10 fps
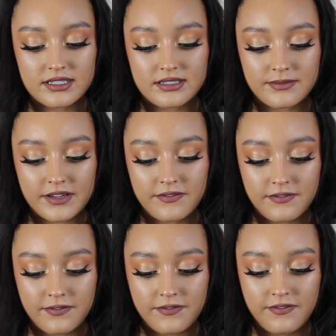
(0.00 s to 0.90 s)
This is my
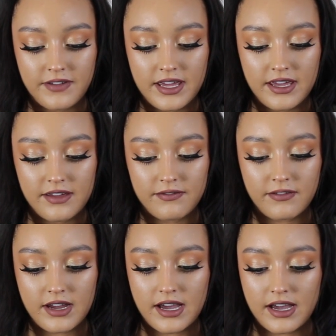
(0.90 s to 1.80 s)

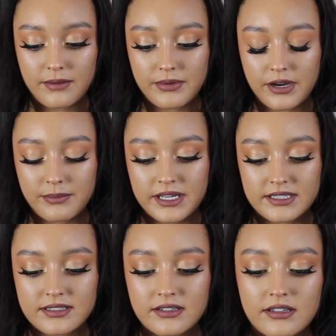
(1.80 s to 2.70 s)
favorite eyebrow
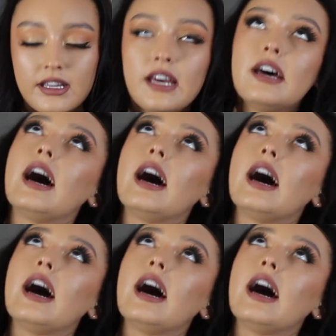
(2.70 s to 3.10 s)
pencil.